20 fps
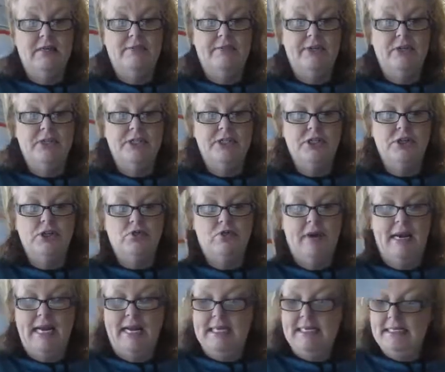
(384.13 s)
there's a
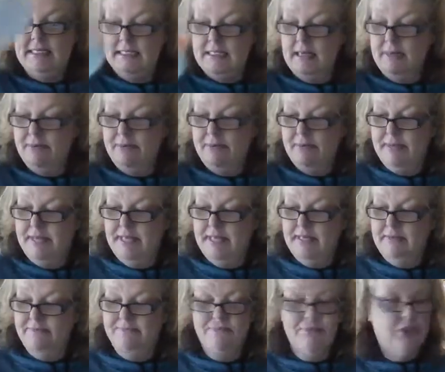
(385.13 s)
great
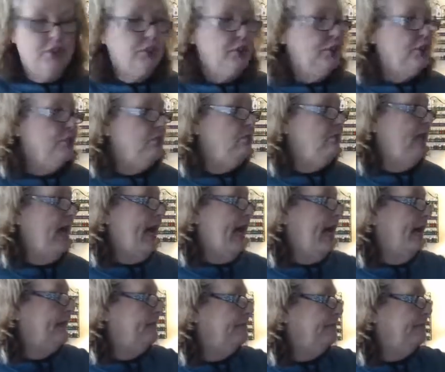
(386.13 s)
supplement to do that.